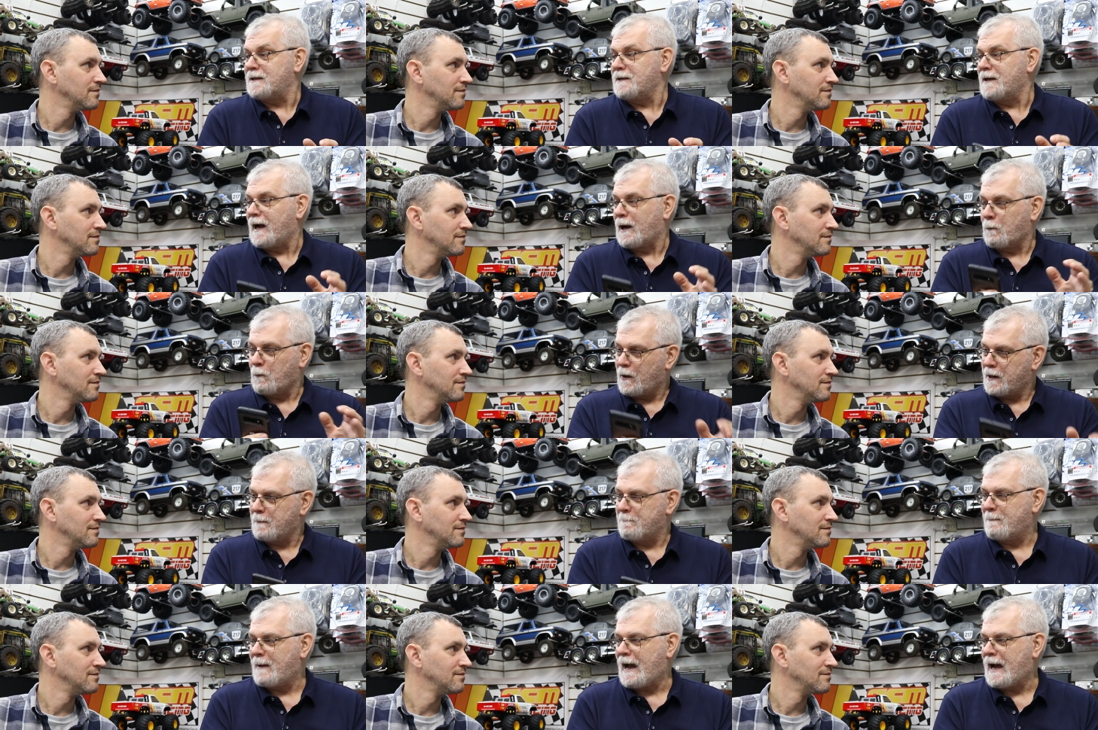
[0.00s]
Speaker 1: it. I want
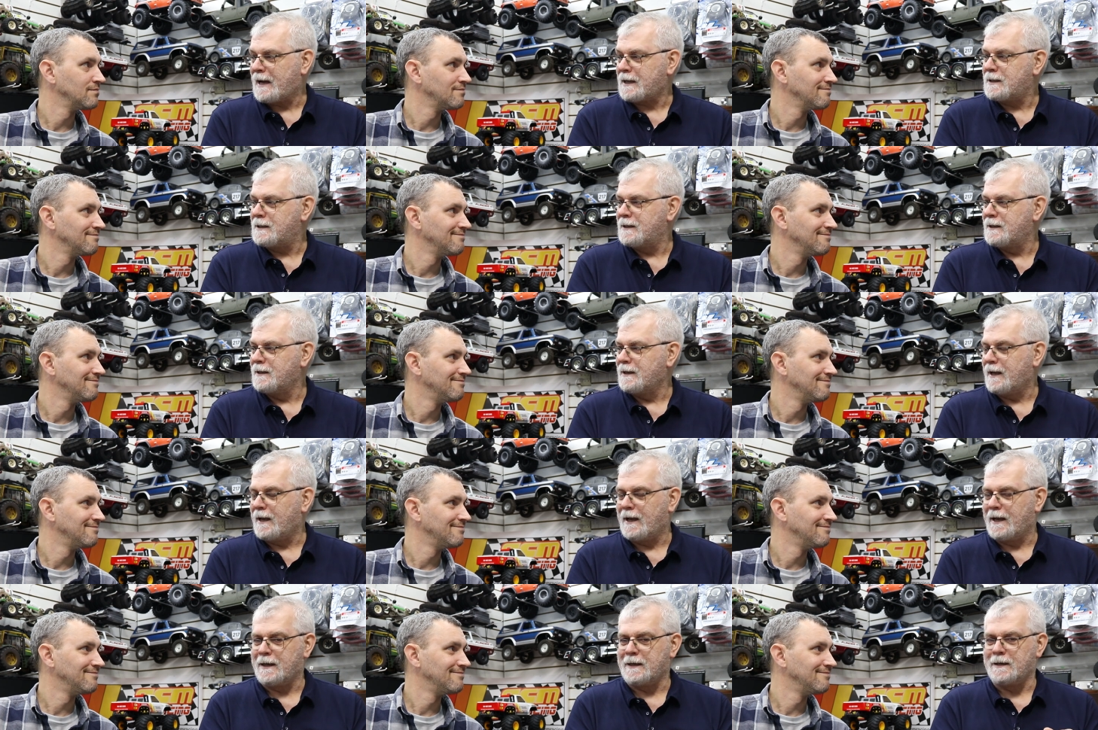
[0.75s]
it back.
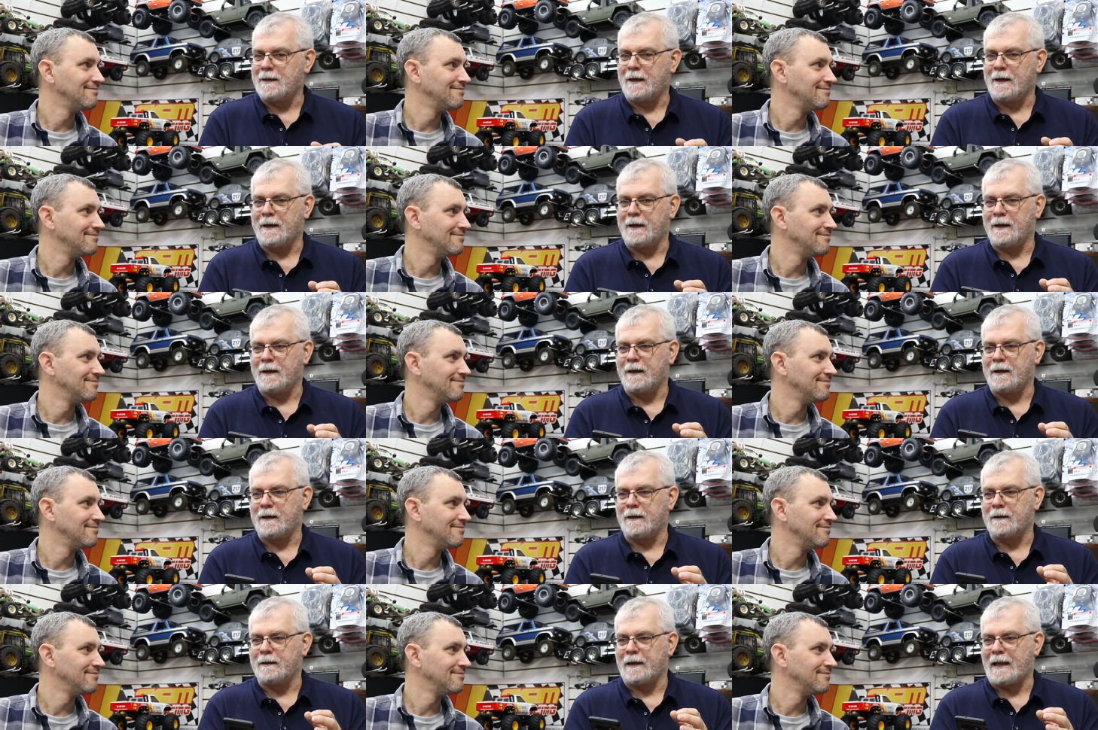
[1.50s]
And
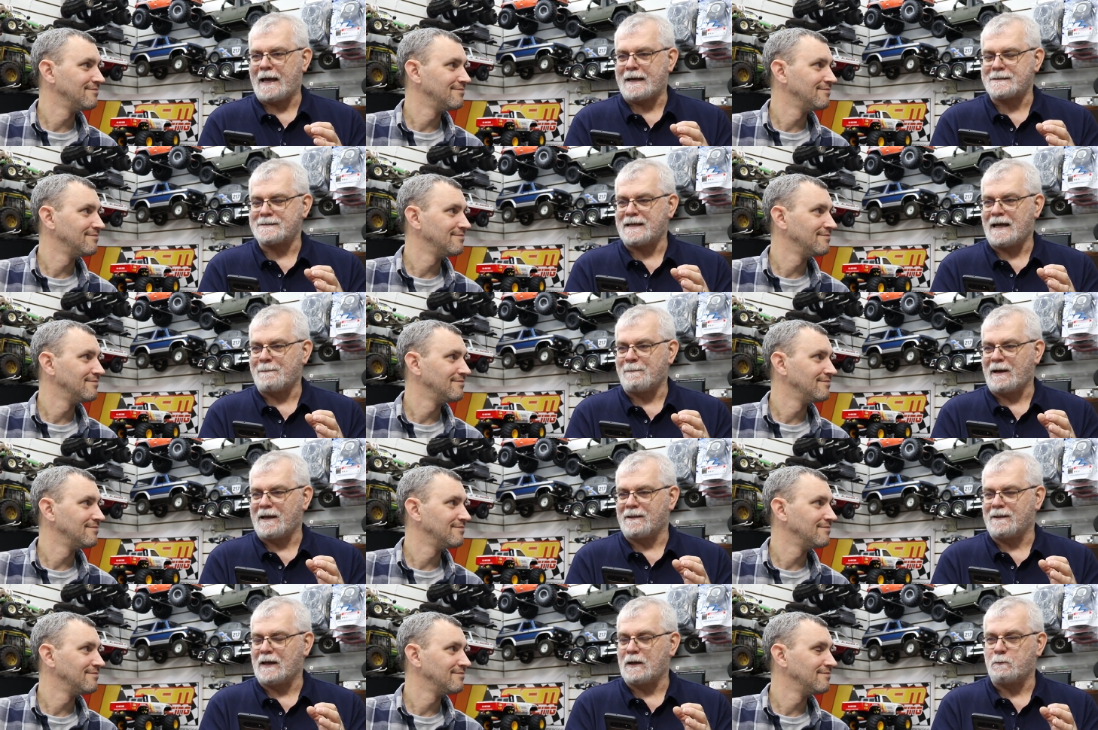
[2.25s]
uh, last time
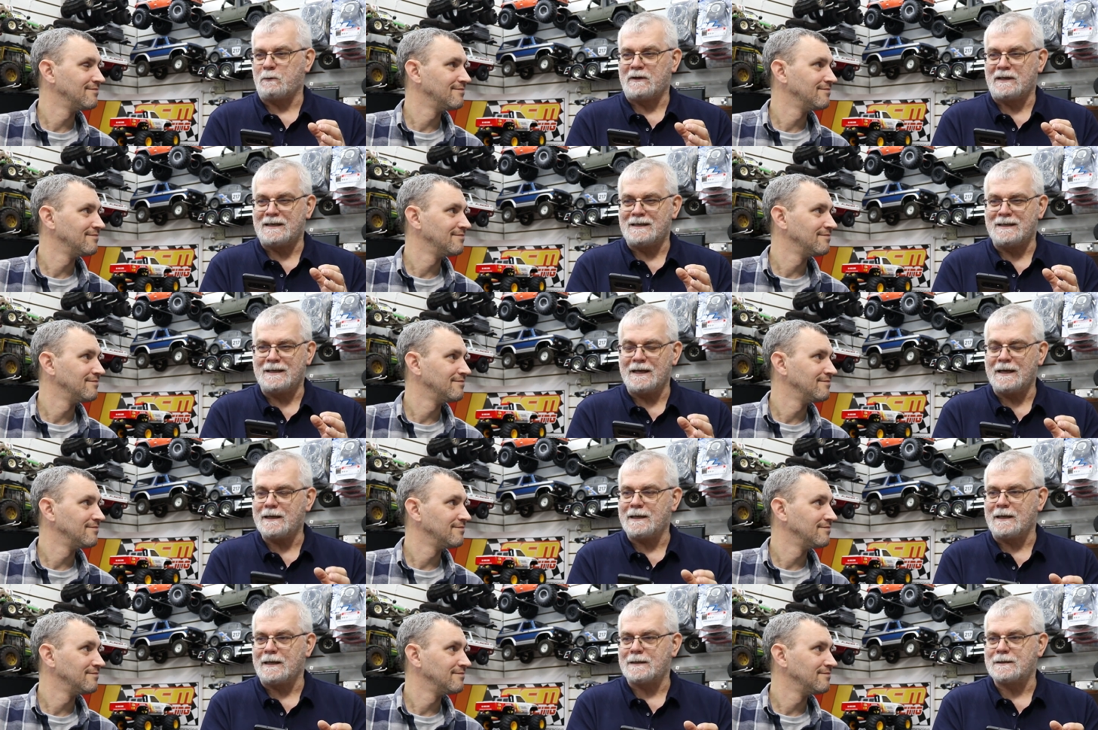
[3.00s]
I think we
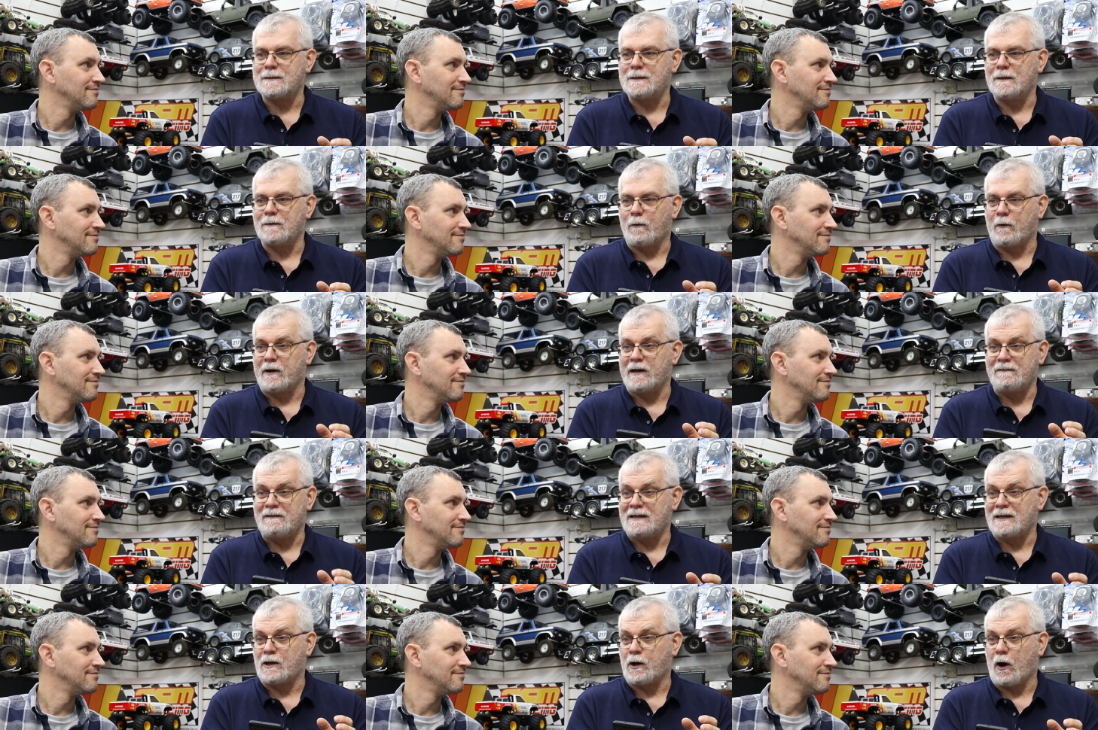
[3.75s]
did it, or
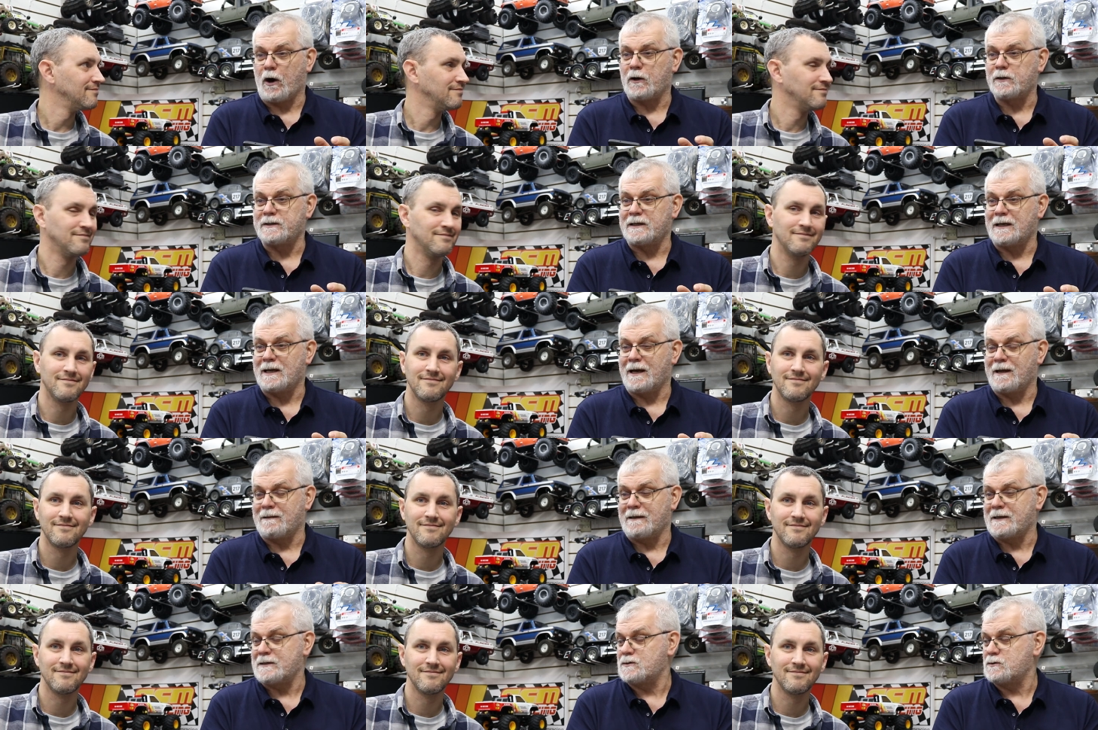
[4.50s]
even Carl did it, I
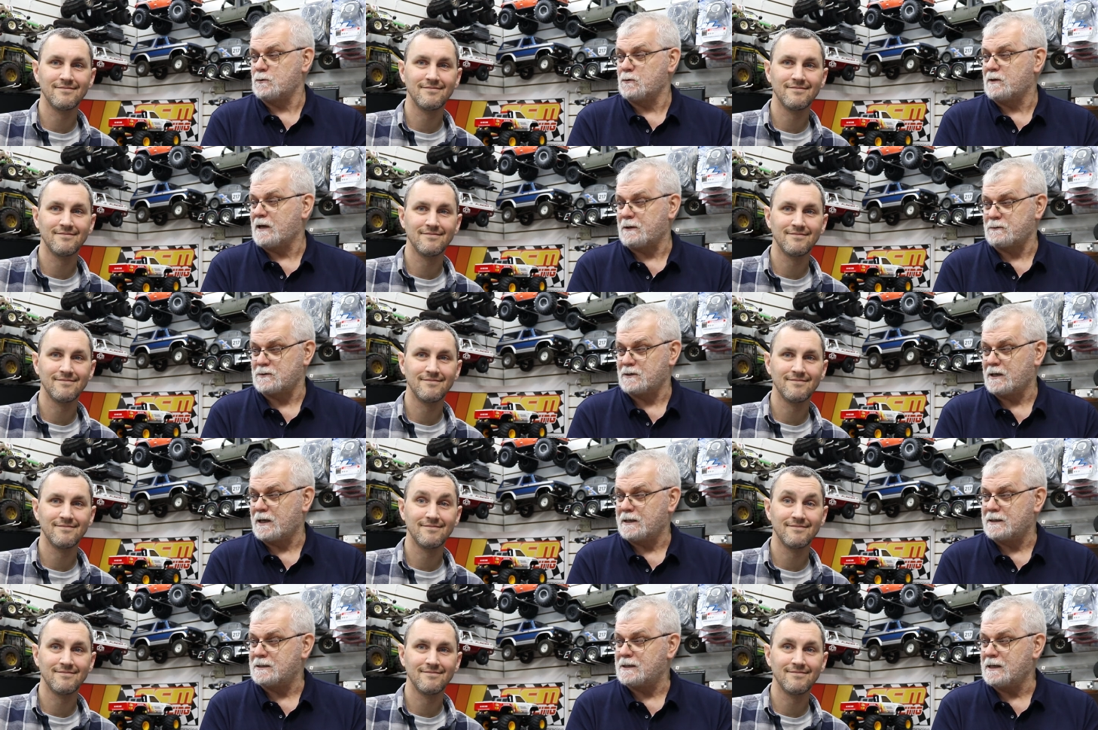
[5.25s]
think it's
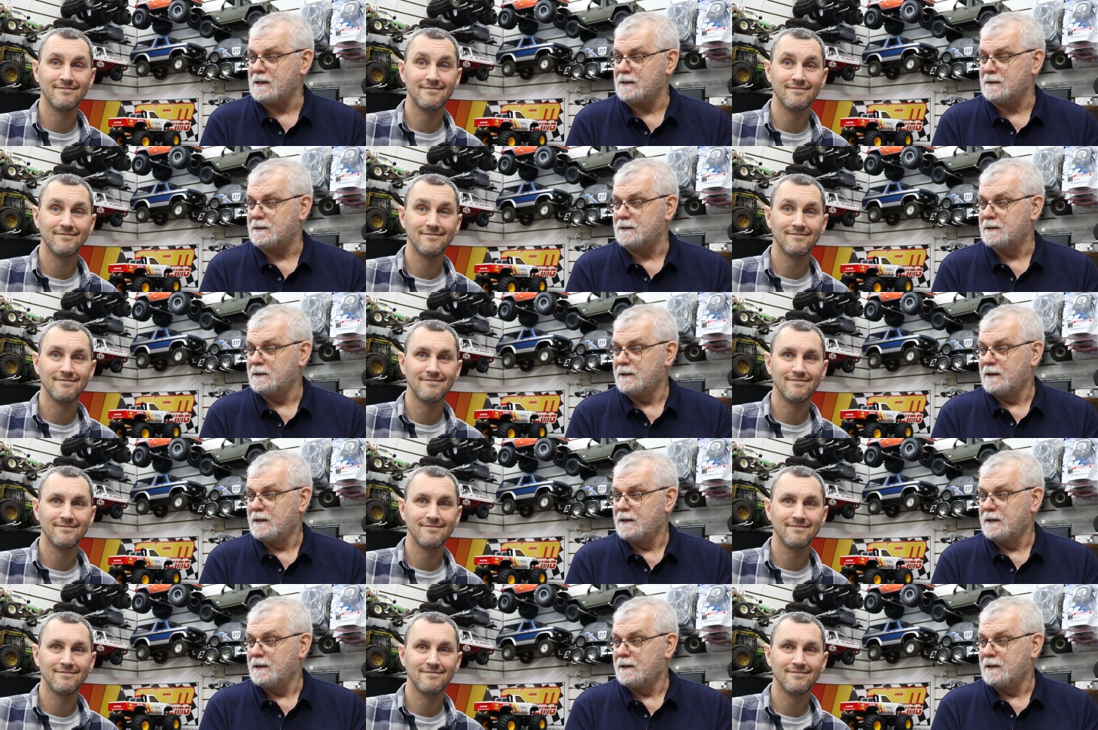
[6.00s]
2019.